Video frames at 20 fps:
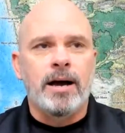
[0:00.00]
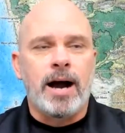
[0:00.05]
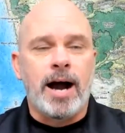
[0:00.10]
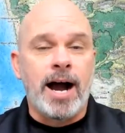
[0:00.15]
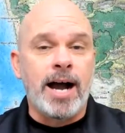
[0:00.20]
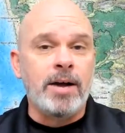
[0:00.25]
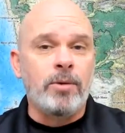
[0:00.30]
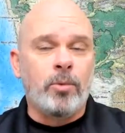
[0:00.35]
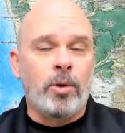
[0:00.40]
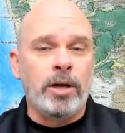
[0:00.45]

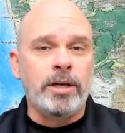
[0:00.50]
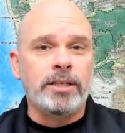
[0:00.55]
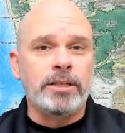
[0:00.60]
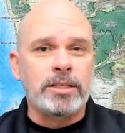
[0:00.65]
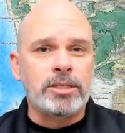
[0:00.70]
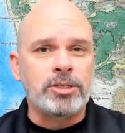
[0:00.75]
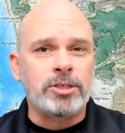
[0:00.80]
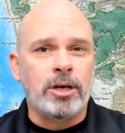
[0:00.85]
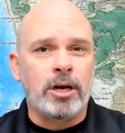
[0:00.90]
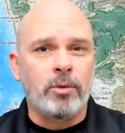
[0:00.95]
I wanted to
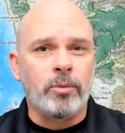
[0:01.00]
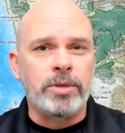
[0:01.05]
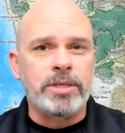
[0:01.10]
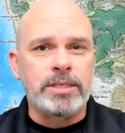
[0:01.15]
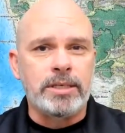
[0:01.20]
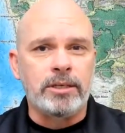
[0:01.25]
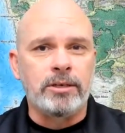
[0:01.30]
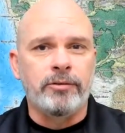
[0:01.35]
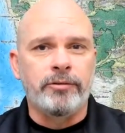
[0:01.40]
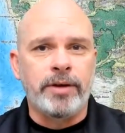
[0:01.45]
start with
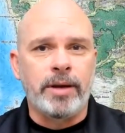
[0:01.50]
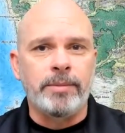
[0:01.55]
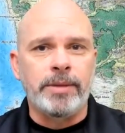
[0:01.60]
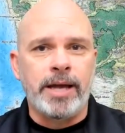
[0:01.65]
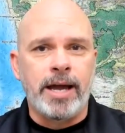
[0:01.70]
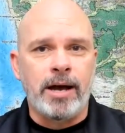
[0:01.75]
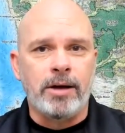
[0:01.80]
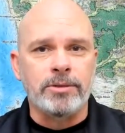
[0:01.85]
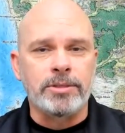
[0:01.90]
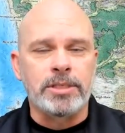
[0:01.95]
single family
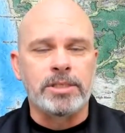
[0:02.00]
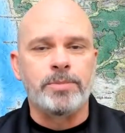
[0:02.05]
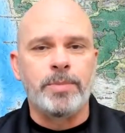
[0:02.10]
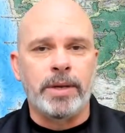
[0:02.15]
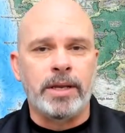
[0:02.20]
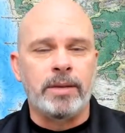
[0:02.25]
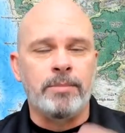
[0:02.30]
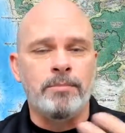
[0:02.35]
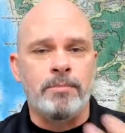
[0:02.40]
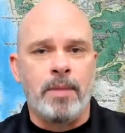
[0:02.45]
houses,
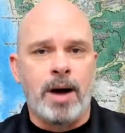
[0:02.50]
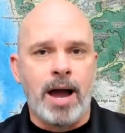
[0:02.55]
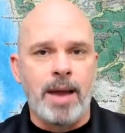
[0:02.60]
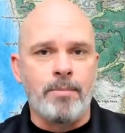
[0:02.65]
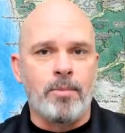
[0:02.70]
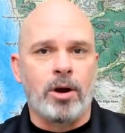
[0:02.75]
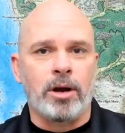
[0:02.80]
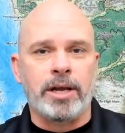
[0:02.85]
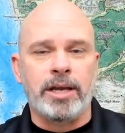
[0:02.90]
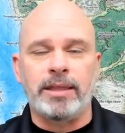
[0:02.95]
but in my
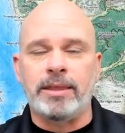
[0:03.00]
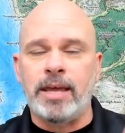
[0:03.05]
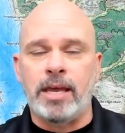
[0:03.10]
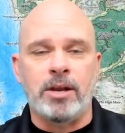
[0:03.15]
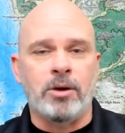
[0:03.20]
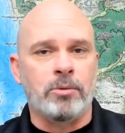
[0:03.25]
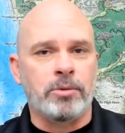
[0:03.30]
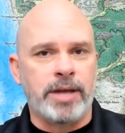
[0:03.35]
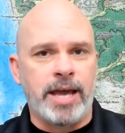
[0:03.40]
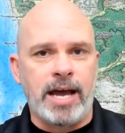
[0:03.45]
market, they
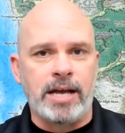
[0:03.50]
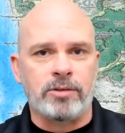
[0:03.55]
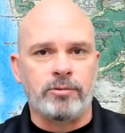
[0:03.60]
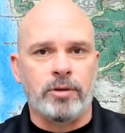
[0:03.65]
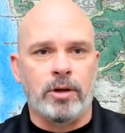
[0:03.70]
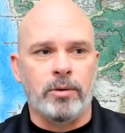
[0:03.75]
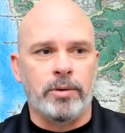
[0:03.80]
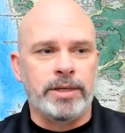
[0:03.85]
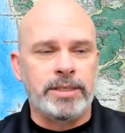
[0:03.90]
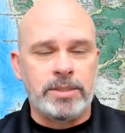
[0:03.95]
don't cash
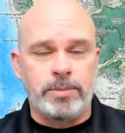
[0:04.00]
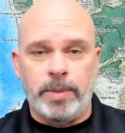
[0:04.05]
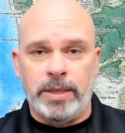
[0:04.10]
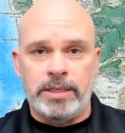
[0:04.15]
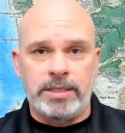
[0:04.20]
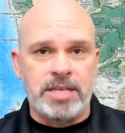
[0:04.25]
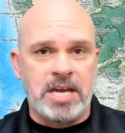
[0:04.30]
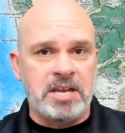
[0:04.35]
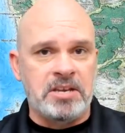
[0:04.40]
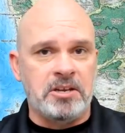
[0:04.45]
flow. It's
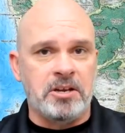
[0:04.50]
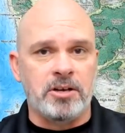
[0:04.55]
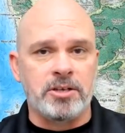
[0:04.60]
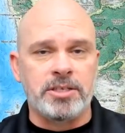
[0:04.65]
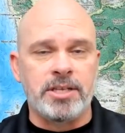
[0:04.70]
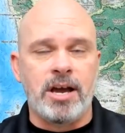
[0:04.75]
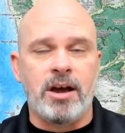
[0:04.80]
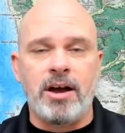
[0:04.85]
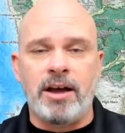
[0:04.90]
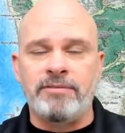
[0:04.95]
been 10 years
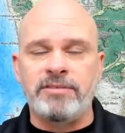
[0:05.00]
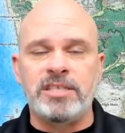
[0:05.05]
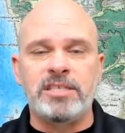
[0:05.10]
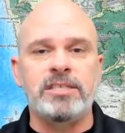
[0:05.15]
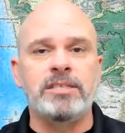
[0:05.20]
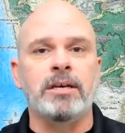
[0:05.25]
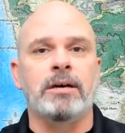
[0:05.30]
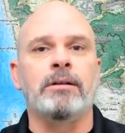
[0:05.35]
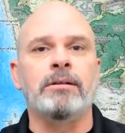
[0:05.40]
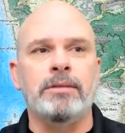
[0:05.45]
now. I've
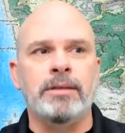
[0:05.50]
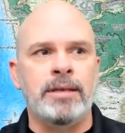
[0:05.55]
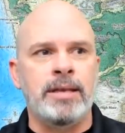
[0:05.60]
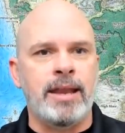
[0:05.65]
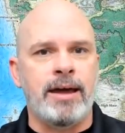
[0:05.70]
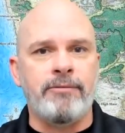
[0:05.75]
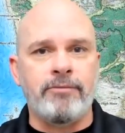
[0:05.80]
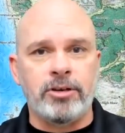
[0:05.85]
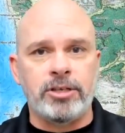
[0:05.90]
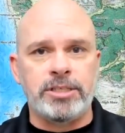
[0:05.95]
still
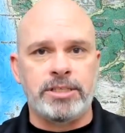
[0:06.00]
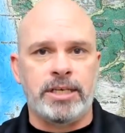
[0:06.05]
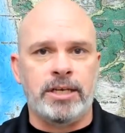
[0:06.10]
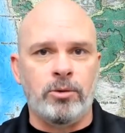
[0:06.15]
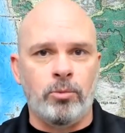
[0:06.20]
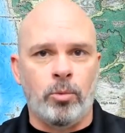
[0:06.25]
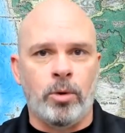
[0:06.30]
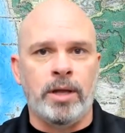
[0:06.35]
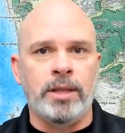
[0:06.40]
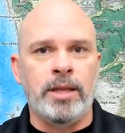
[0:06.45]
never
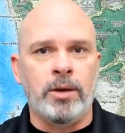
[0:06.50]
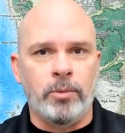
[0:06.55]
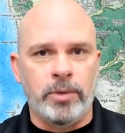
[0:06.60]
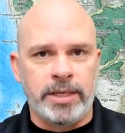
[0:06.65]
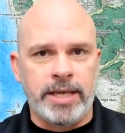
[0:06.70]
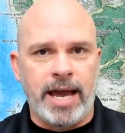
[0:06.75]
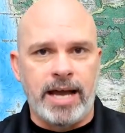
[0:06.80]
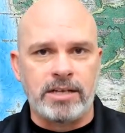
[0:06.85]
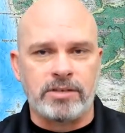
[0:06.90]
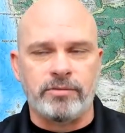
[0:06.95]
seen one that would
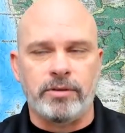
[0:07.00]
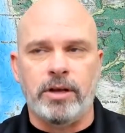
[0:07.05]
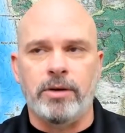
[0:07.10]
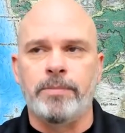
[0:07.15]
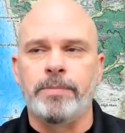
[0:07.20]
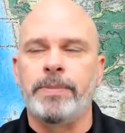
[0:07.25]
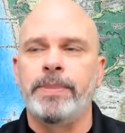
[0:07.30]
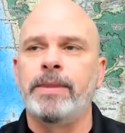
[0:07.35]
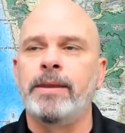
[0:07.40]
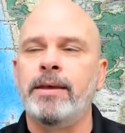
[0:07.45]
cash flow.
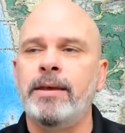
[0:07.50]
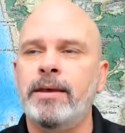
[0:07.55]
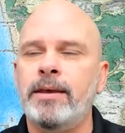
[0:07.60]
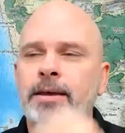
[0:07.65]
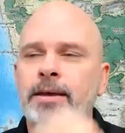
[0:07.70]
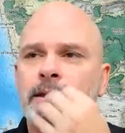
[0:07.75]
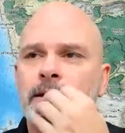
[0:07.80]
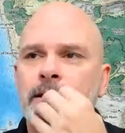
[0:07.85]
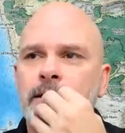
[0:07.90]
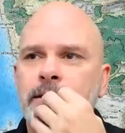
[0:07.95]

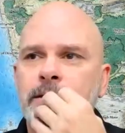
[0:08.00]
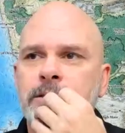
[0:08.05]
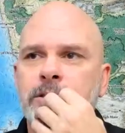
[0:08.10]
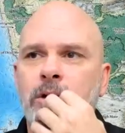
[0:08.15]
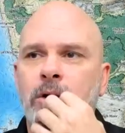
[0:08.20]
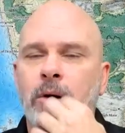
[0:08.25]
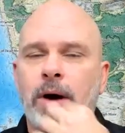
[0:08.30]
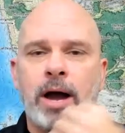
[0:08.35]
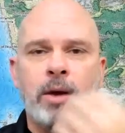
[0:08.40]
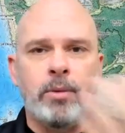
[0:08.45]

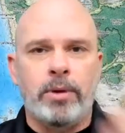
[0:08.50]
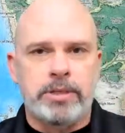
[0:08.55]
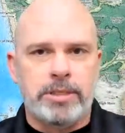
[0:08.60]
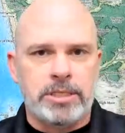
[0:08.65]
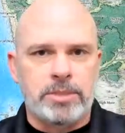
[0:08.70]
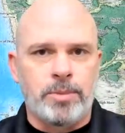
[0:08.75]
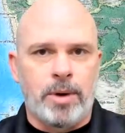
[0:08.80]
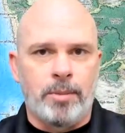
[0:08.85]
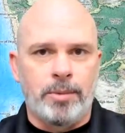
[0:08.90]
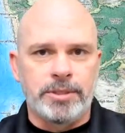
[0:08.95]
So I went to
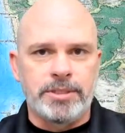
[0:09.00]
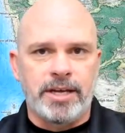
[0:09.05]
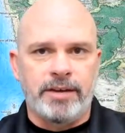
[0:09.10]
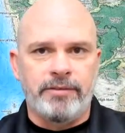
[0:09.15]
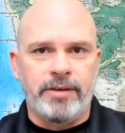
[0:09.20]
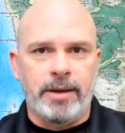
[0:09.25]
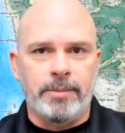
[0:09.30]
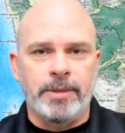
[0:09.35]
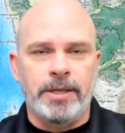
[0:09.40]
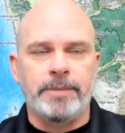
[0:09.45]
small
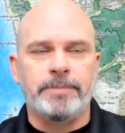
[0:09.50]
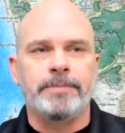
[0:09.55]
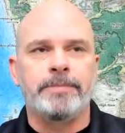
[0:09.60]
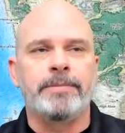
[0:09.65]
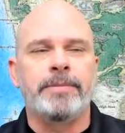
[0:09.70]
multifamily.